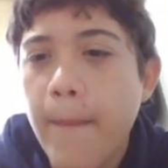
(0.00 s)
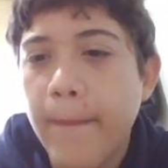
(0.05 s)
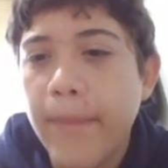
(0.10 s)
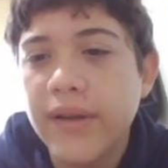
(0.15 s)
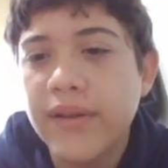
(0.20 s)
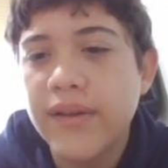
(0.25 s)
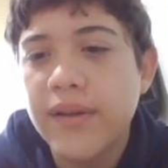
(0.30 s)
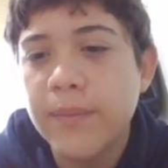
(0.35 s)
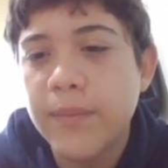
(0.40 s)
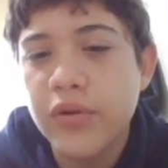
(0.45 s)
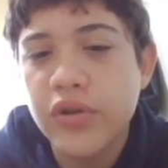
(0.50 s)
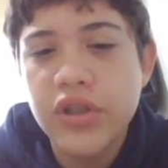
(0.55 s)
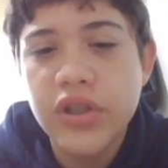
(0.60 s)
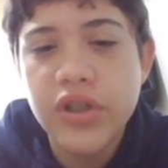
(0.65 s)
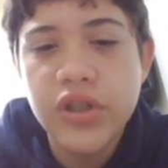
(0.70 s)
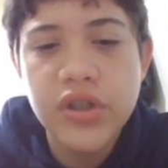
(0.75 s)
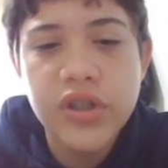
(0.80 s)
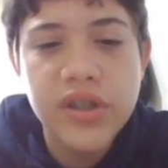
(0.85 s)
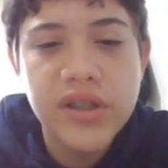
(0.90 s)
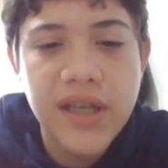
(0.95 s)
but the
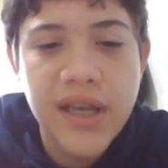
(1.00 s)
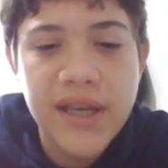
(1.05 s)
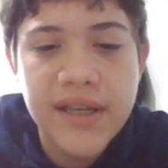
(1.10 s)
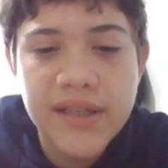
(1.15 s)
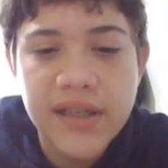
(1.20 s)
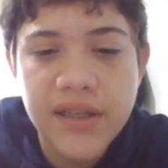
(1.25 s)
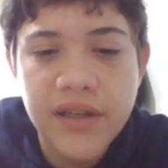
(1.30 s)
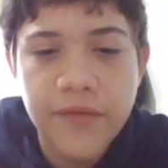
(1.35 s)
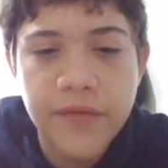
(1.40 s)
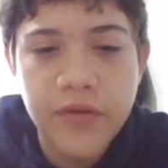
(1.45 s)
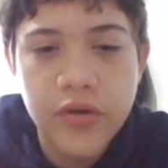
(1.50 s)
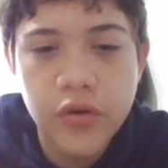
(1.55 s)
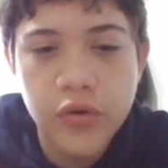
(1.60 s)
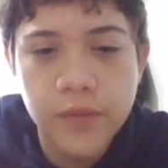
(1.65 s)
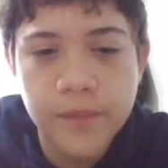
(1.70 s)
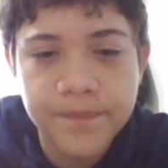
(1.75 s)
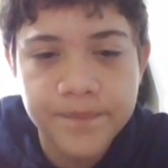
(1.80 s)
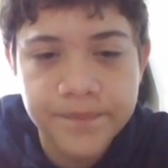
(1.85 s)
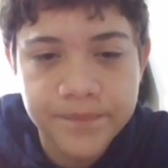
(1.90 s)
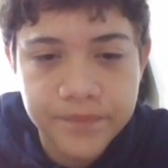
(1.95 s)
position says that if
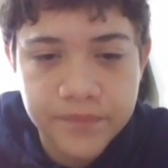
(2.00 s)
you